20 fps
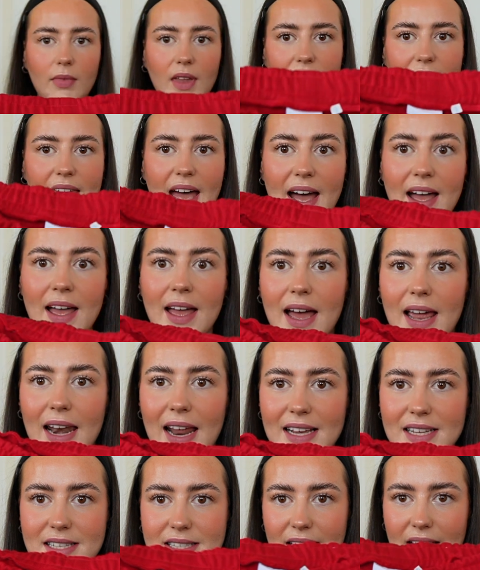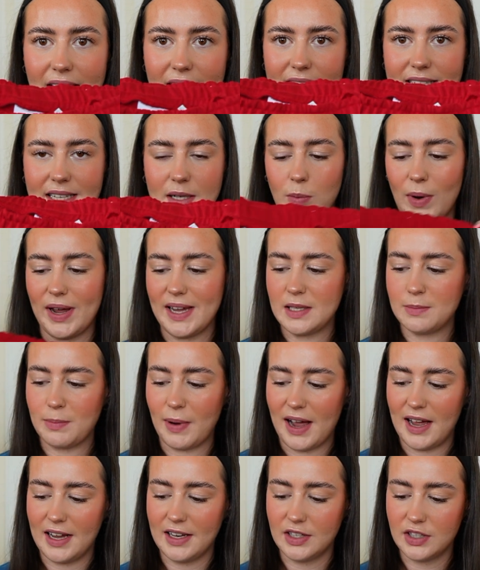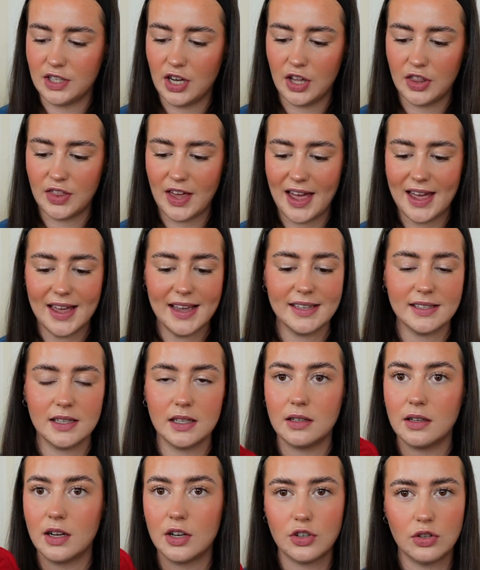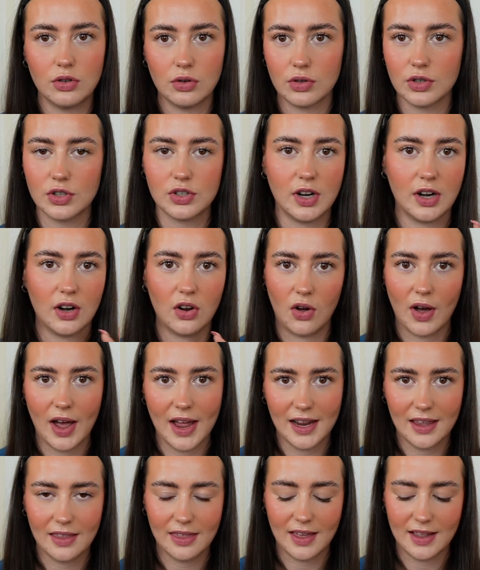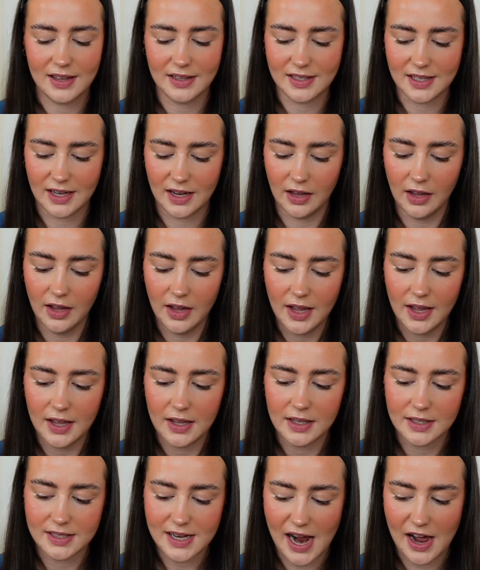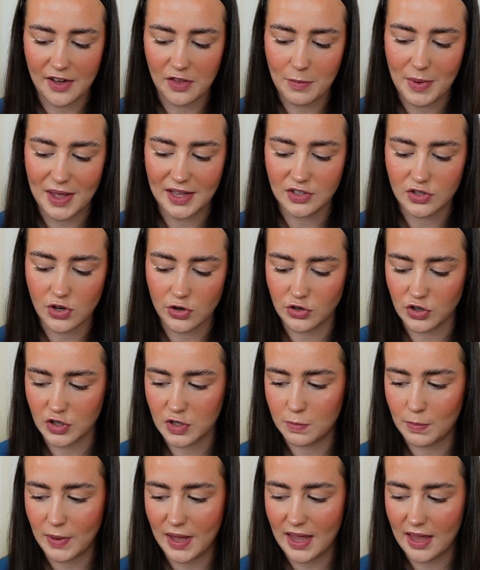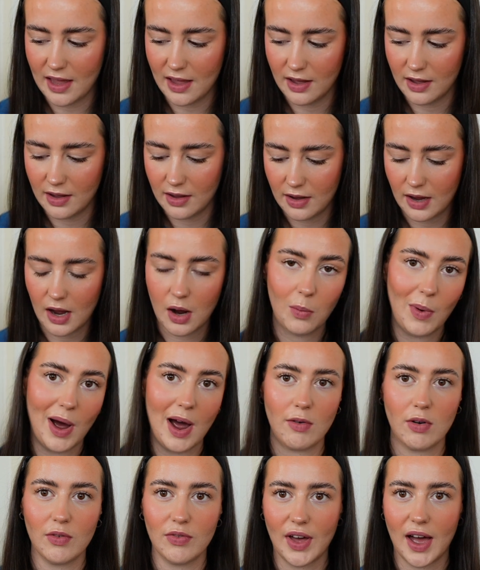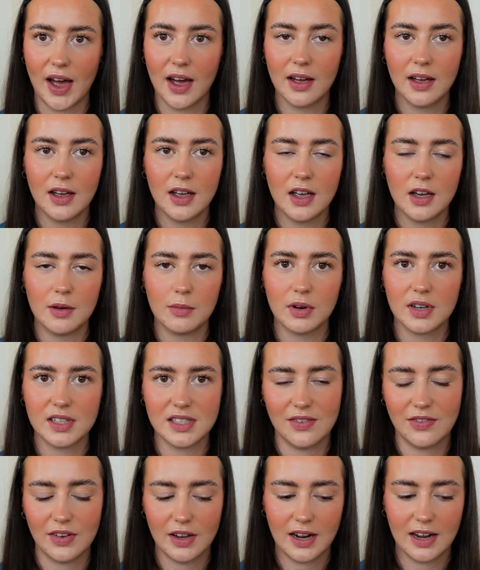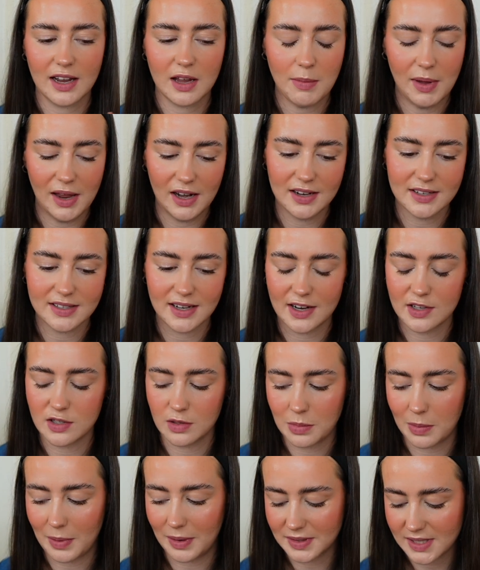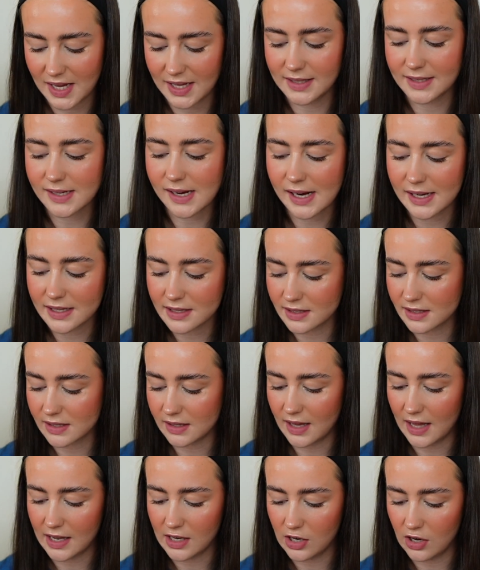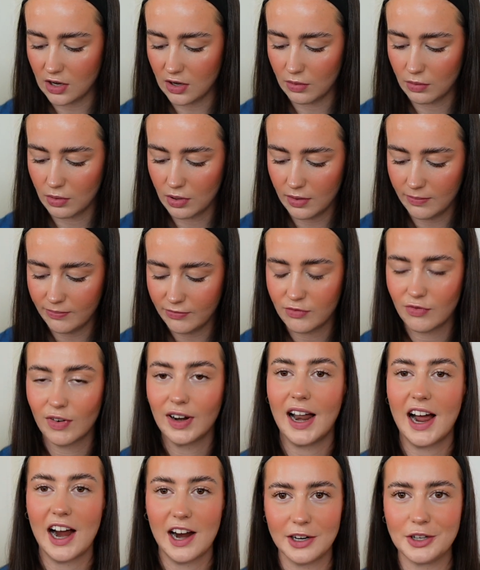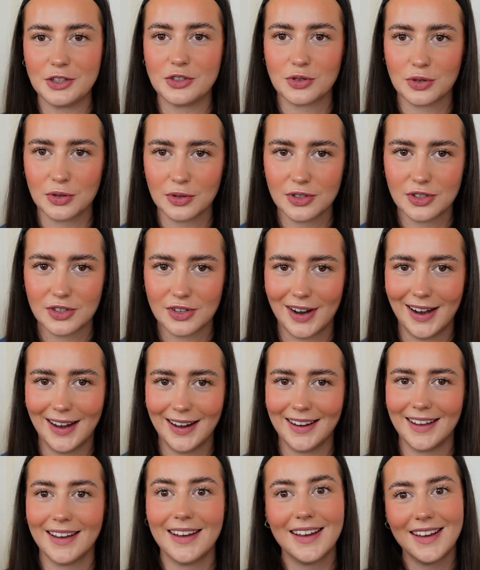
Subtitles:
yeah, elasticated waistband. There isn't a drawstring or anything to tie them in, so just be aware of that, because if you're like me and you size up about 10 sizes and then you rely on a drawstring,